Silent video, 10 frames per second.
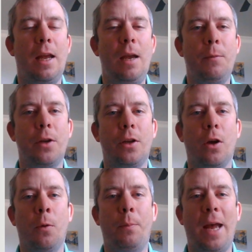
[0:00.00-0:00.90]
I'm going to
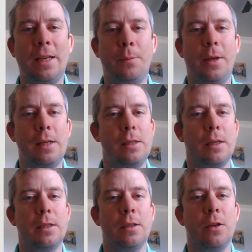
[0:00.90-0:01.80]
go back to
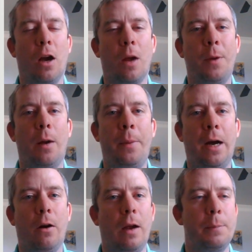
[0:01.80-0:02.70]
basics and talk about
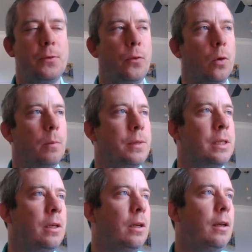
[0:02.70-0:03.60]
Power Apps forms.
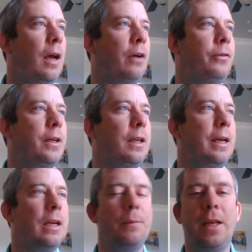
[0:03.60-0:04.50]
I feel
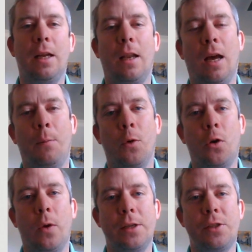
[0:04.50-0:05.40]
like I'm getting a lot more
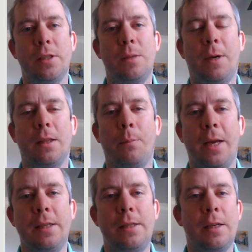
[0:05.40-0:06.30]
questions about the
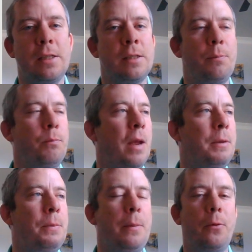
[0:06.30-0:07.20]
basics. Maybe
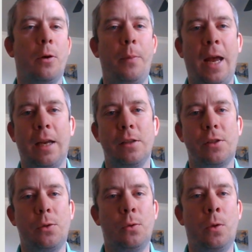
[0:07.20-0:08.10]
people are back in
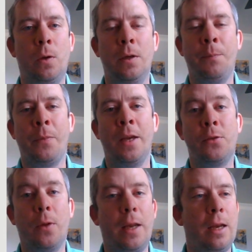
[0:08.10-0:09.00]
school it's
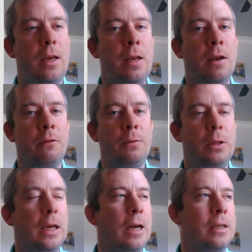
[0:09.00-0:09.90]
really neat to hear from you
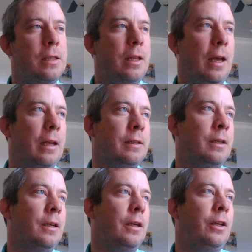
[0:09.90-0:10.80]
guys that
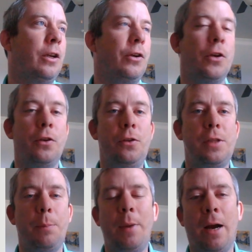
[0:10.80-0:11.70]
you know you're
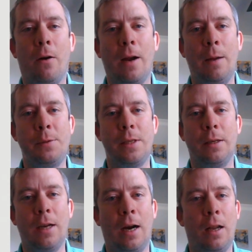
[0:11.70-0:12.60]
using power apps in
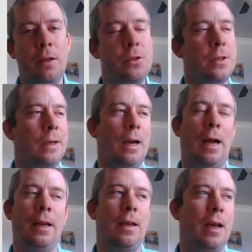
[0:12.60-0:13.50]
college. Uh, I
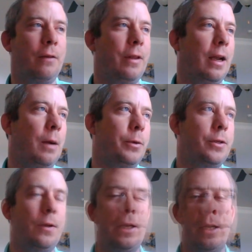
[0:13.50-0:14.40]
didn't have that
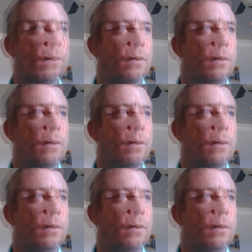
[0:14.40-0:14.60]
opportunity.